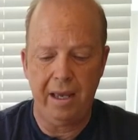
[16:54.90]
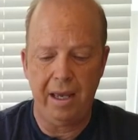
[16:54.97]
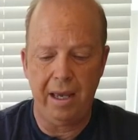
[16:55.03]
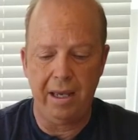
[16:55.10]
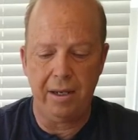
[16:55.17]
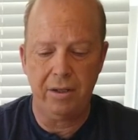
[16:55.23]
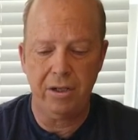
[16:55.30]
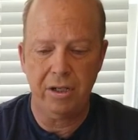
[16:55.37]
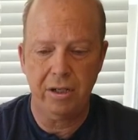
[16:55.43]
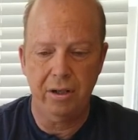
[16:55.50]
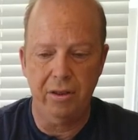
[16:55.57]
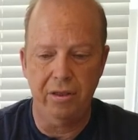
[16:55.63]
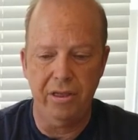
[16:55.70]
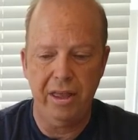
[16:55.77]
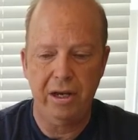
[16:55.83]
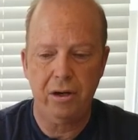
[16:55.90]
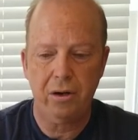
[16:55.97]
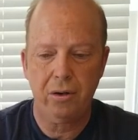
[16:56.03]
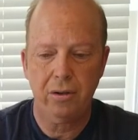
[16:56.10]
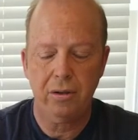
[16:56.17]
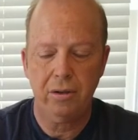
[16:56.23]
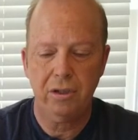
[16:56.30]
And
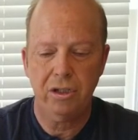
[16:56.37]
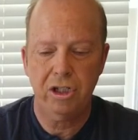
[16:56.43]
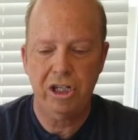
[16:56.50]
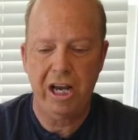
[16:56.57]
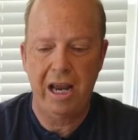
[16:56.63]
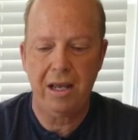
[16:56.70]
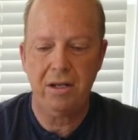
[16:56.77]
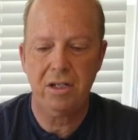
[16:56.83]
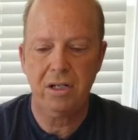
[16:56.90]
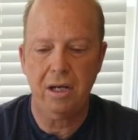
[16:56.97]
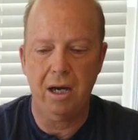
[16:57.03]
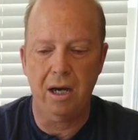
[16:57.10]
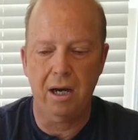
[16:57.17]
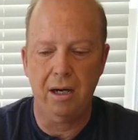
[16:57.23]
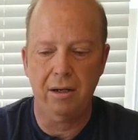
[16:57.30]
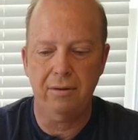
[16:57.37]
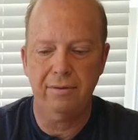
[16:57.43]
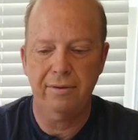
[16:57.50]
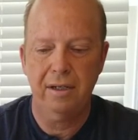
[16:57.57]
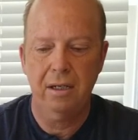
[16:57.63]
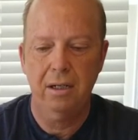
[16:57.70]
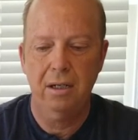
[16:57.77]
their chance
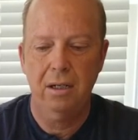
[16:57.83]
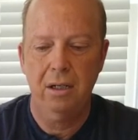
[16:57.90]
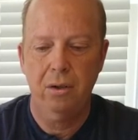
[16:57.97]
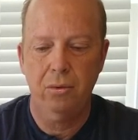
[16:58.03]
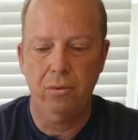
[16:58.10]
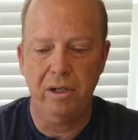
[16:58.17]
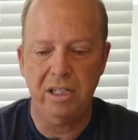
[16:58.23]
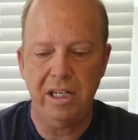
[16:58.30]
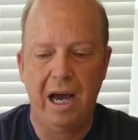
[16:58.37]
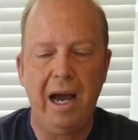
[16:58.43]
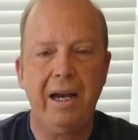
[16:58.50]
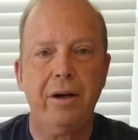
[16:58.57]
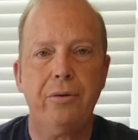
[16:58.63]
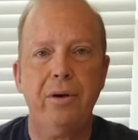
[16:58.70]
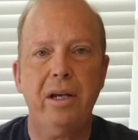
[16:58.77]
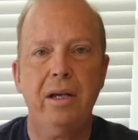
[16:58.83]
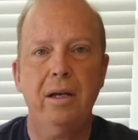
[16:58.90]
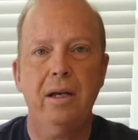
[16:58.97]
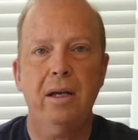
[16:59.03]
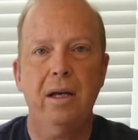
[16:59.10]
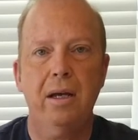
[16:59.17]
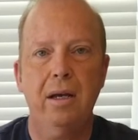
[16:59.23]
of retiring
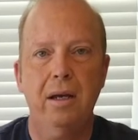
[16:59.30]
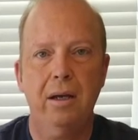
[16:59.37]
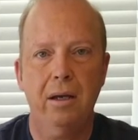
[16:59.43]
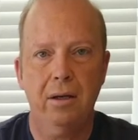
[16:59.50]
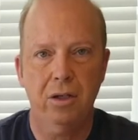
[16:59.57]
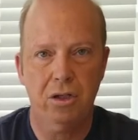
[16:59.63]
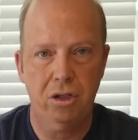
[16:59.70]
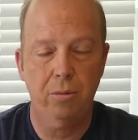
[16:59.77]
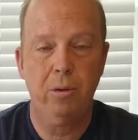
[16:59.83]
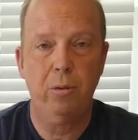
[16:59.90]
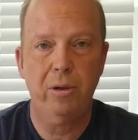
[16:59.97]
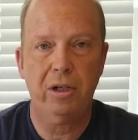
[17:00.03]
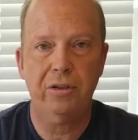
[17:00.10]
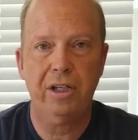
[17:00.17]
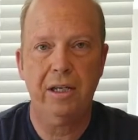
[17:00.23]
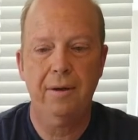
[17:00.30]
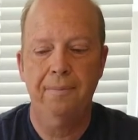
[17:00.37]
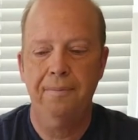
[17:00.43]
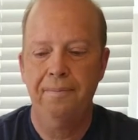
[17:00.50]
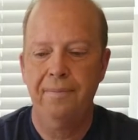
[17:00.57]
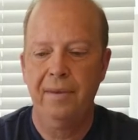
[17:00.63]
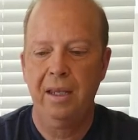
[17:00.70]
super wealthy
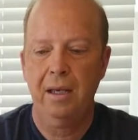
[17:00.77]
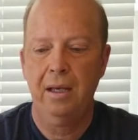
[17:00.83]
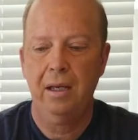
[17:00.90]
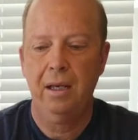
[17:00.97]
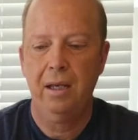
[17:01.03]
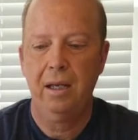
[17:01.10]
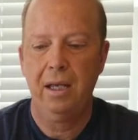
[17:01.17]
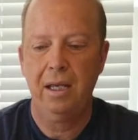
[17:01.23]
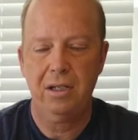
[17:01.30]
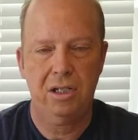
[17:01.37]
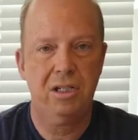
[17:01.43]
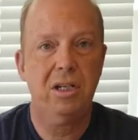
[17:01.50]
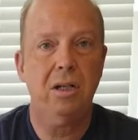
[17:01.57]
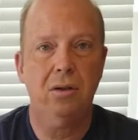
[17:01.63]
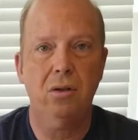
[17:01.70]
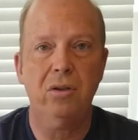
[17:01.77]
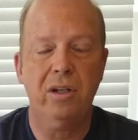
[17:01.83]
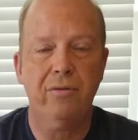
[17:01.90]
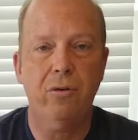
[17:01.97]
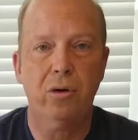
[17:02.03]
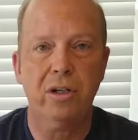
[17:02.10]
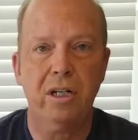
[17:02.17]
is still only
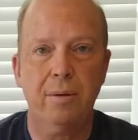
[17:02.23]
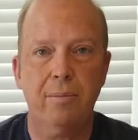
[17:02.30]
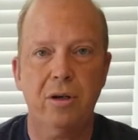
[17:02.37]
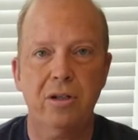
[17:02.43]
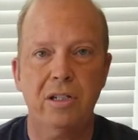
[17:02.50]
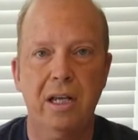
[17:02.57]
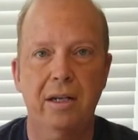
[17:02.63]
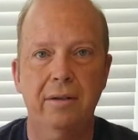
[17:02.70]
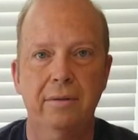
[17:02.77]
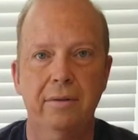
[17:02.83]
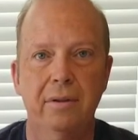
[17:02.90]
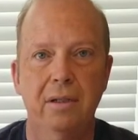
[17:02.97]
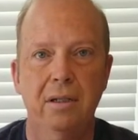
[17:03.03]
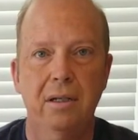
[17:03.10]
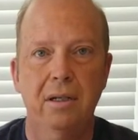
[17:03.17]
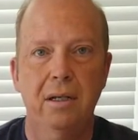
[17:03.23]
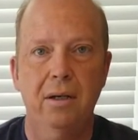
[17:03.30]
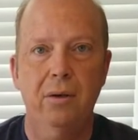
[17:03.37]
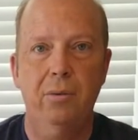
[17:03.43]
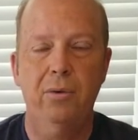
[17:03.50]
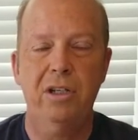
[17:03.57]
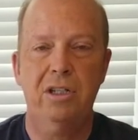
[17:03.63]
14%,
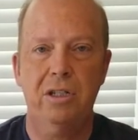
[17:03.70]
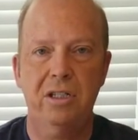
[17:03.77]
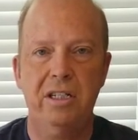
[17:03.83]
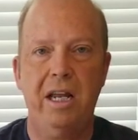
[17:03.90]
which is